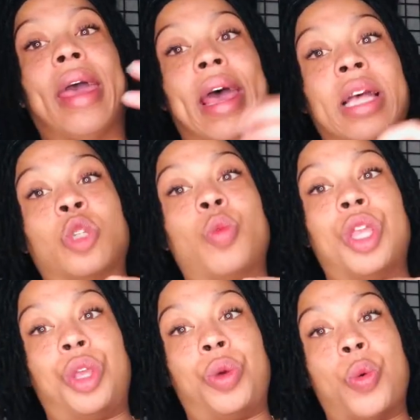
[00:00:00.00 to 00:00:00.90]
as
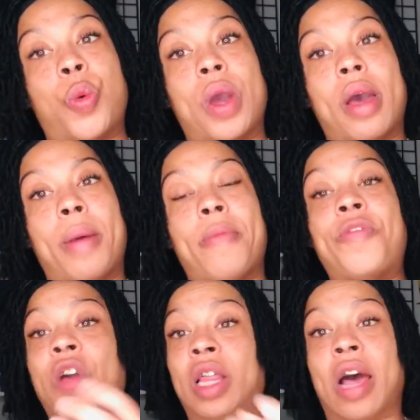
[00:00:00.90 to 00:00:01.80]
when you
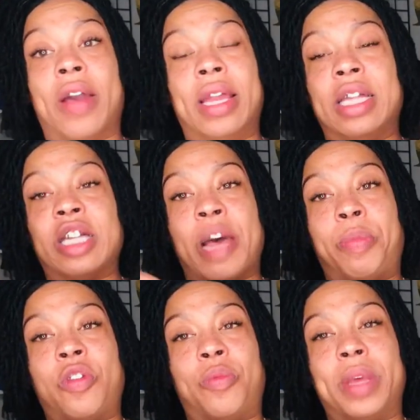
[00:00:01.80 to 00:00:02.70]
fill out any
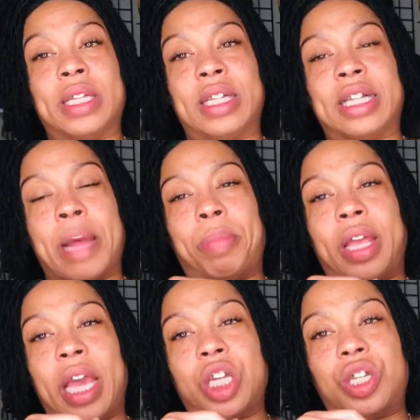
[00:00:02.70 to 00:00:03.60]
type of business
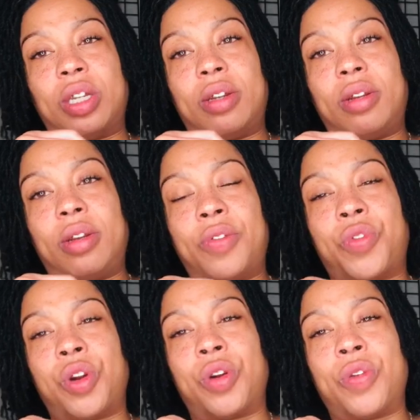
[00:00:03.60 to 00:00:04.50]
application
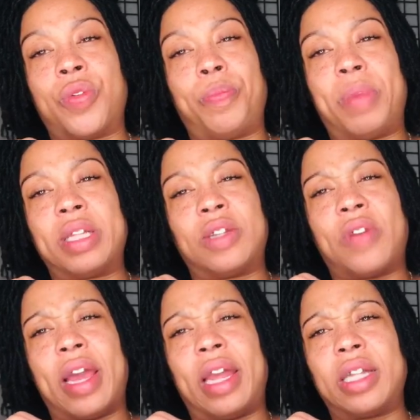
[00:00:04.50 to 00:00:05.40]
for business
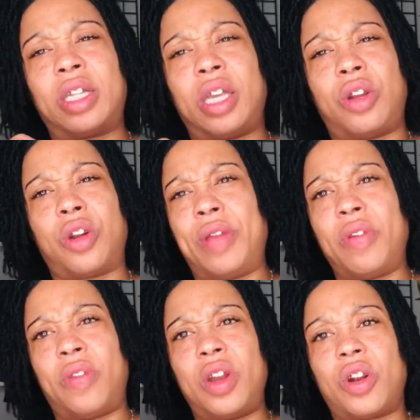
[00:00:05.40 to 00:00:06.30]
financing or
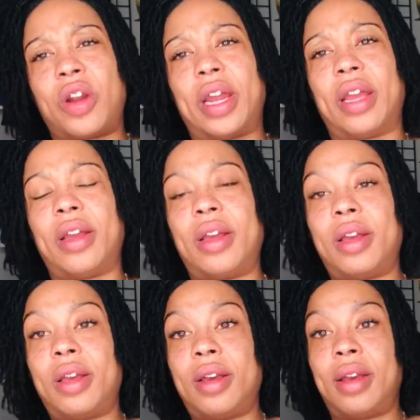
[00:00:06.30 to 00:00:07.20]
even vendor credit.
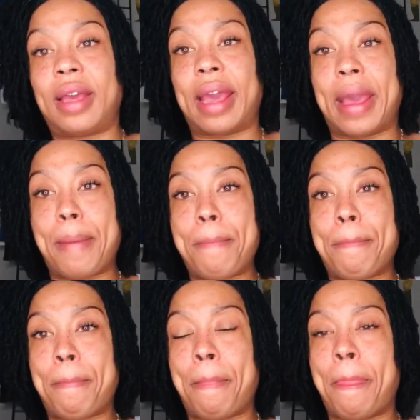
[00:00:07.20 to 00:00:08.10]
Okay,
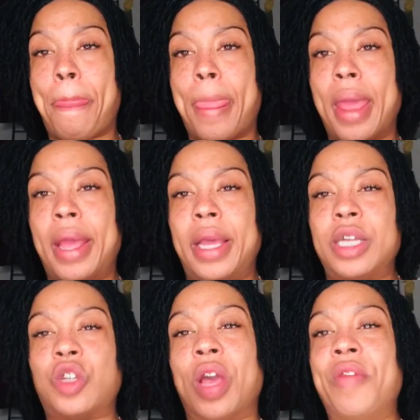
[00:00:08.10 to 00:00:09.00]

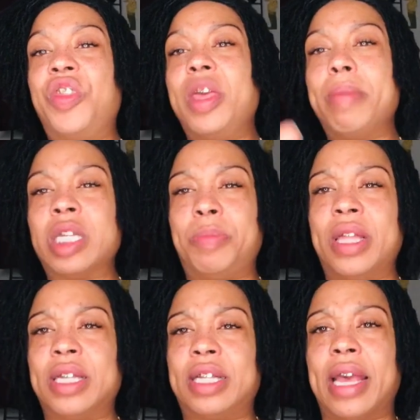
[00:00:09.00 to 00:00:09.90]
so everything must
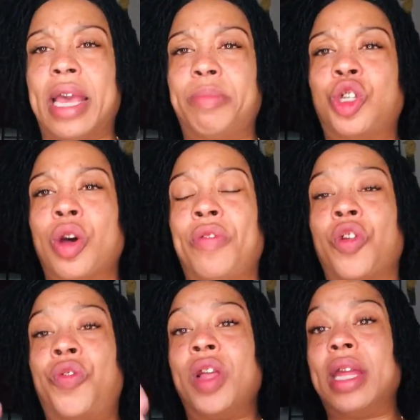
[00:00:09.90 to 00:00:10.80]
be the same. So if
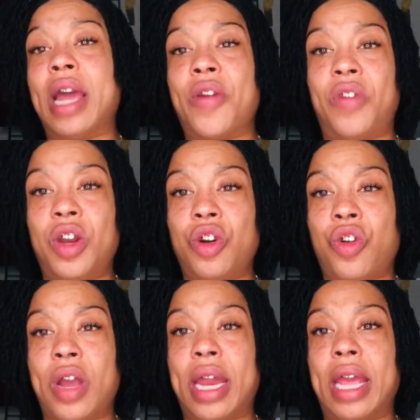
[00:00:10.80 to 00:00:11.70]
you're filling out vendor
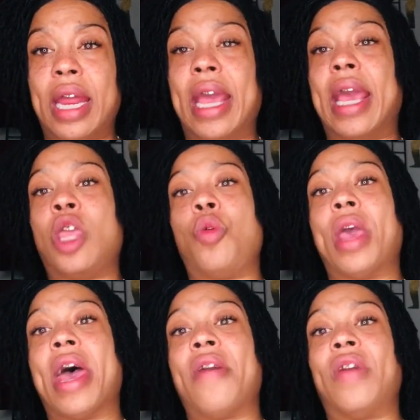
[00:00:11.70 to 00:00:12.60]
credit and
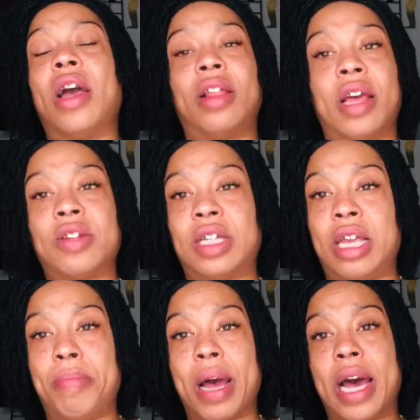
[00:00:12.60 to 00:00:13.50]
you have
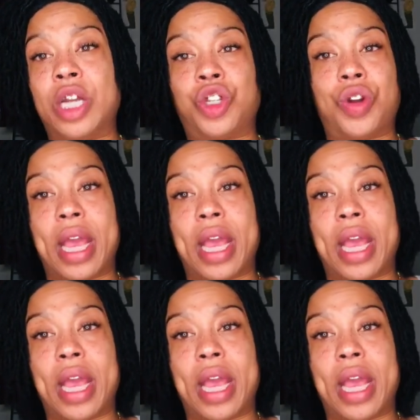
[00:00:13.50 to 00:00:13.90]
LLC behind your